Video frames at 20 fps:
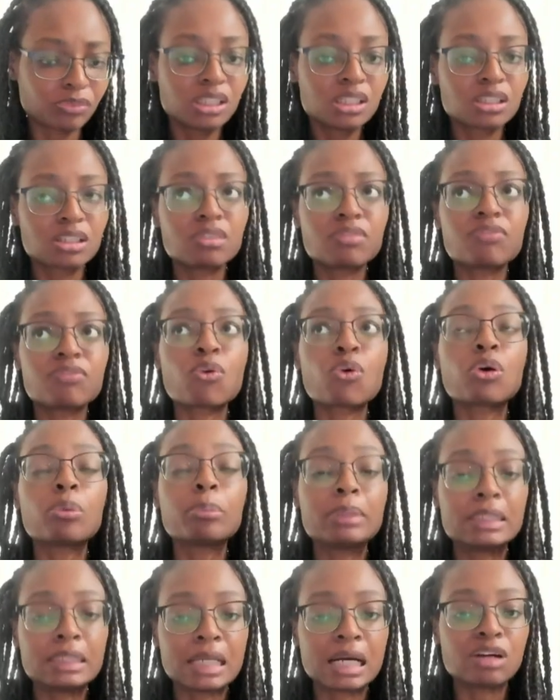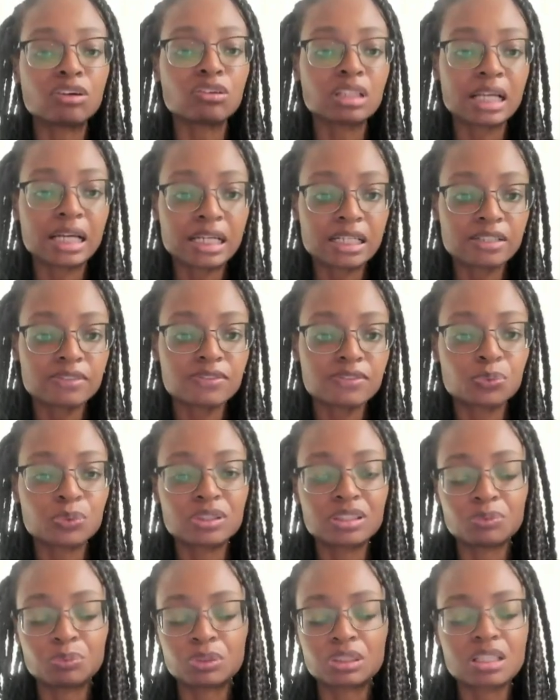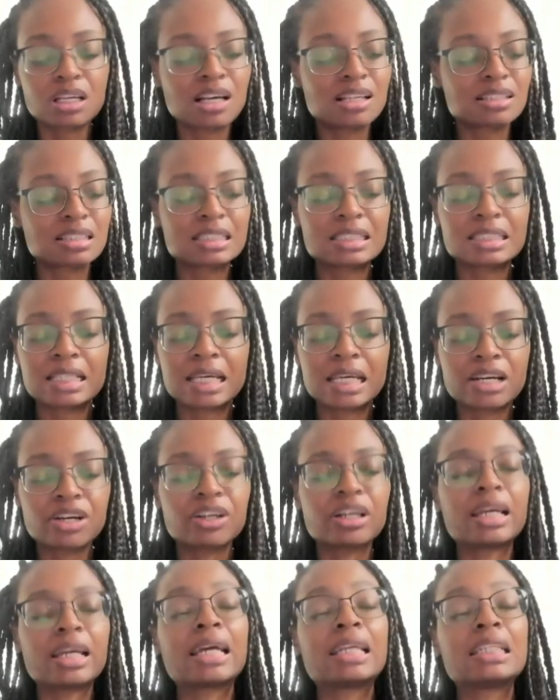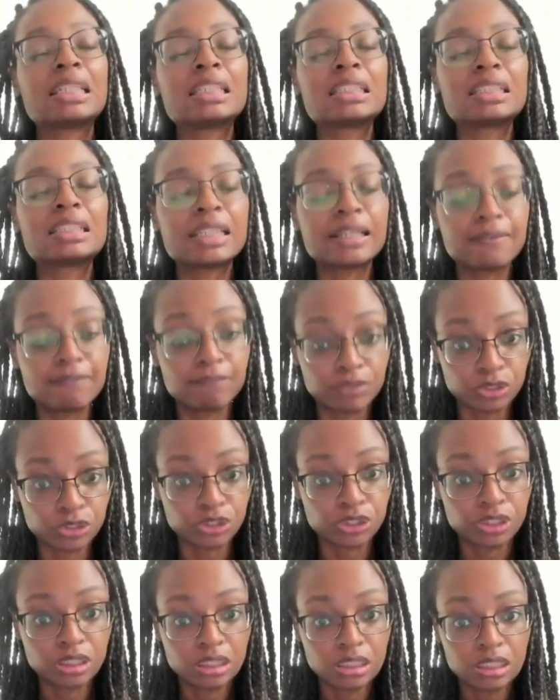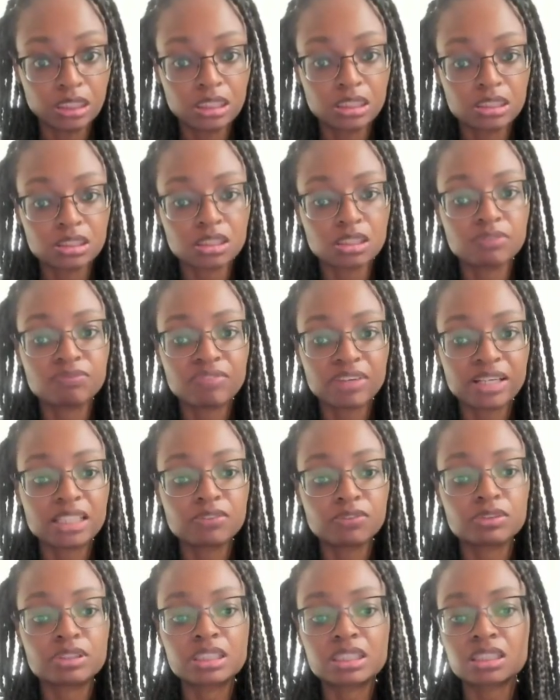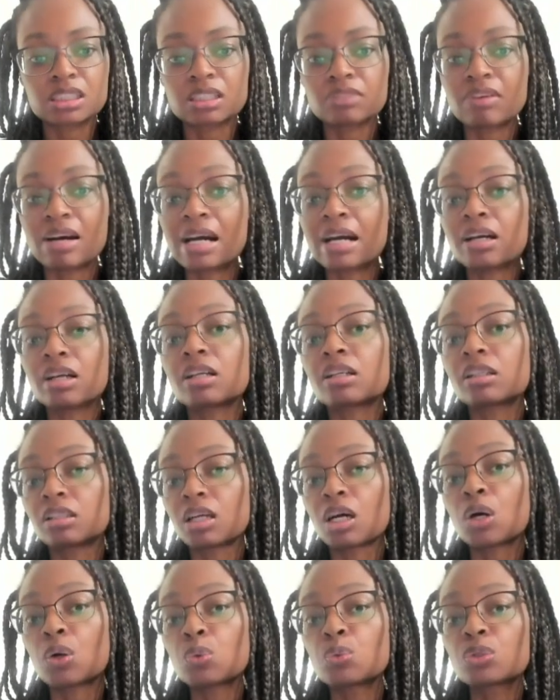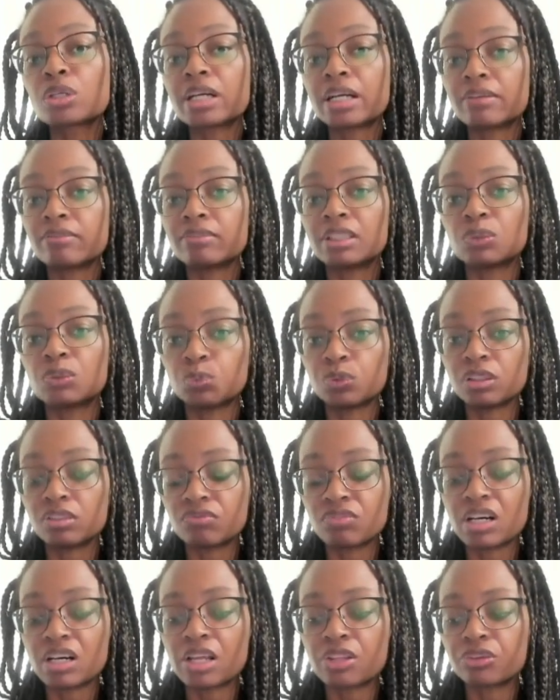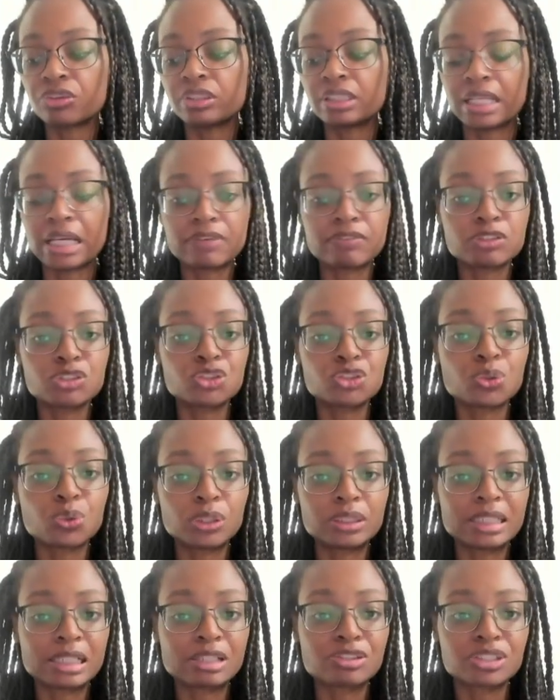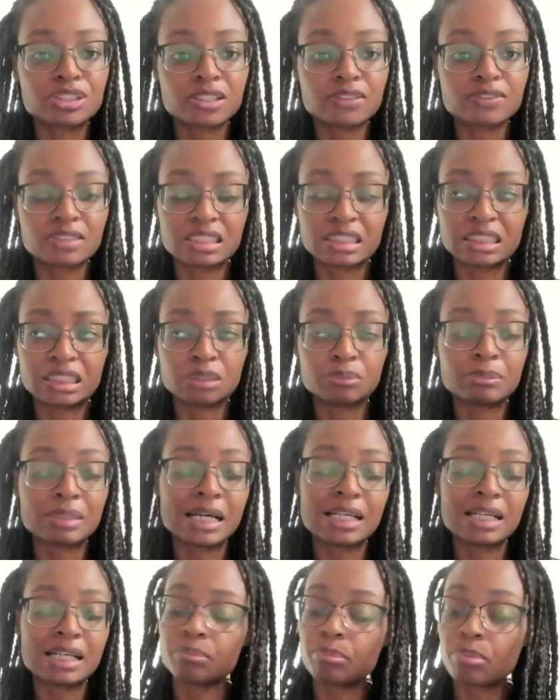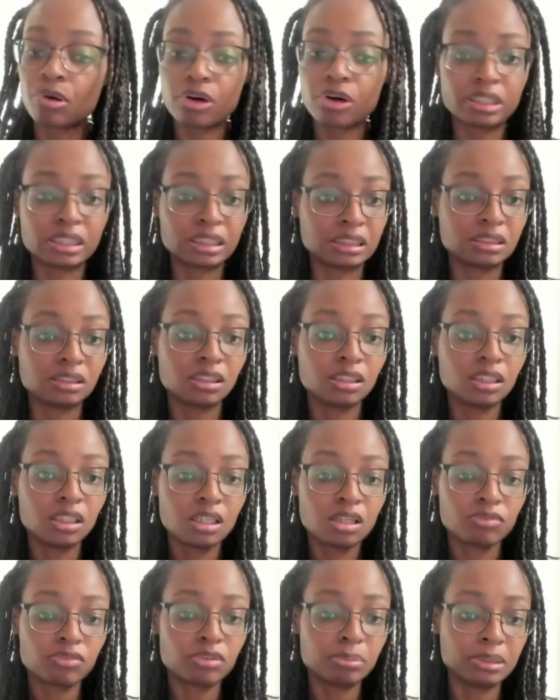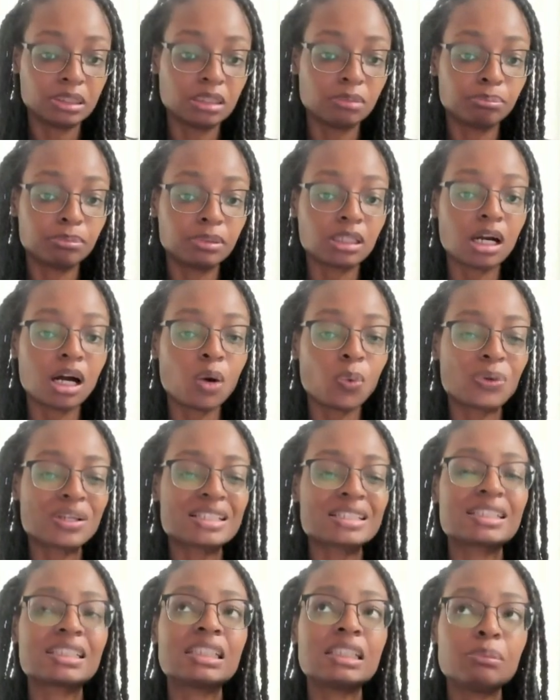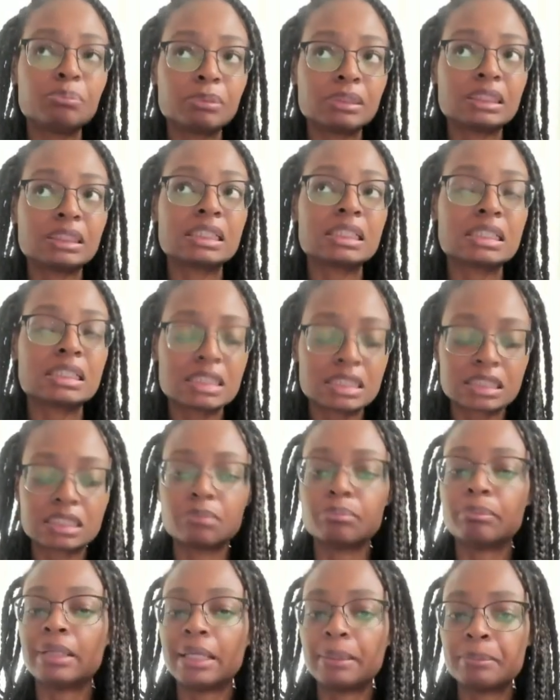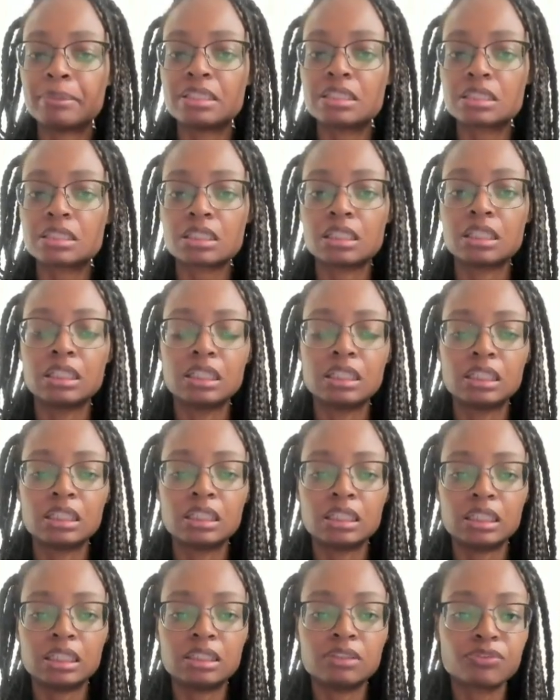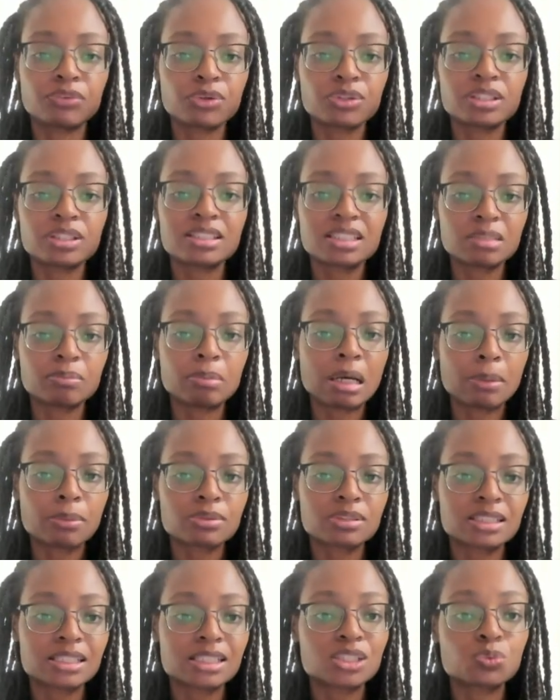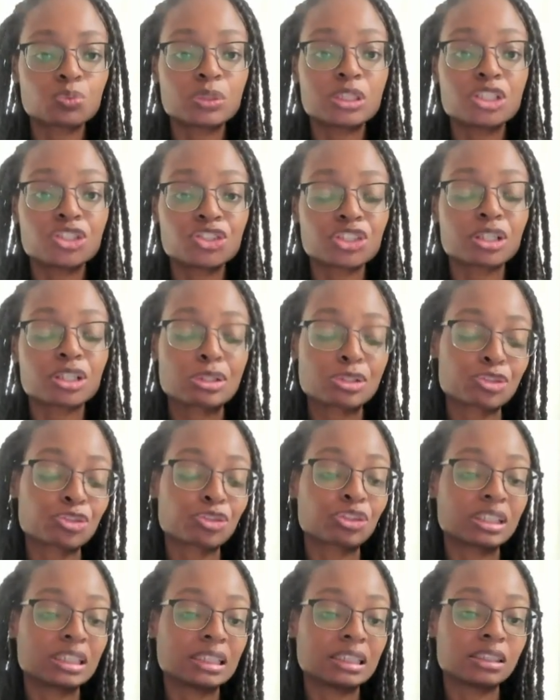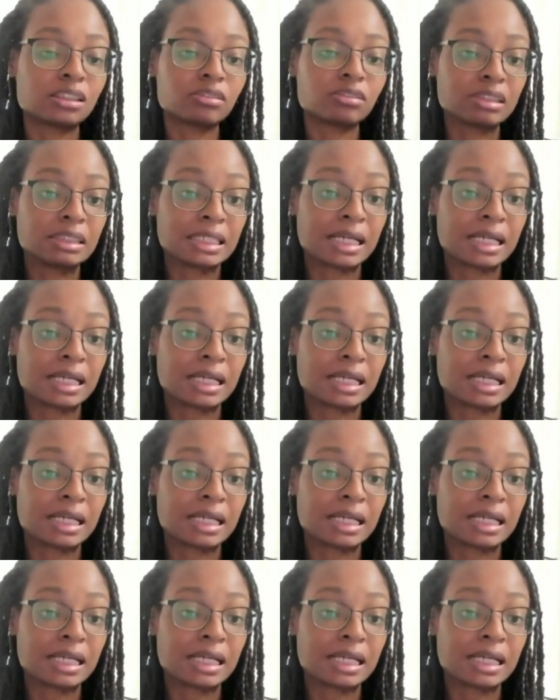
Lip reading: conforming our lives with constant care and endeavor to the faithfulness of our own covenant with Father, and having joined ourselves to him, not departing from him, but always keeping his commandments. And for this, the Bible says, we shall surely live and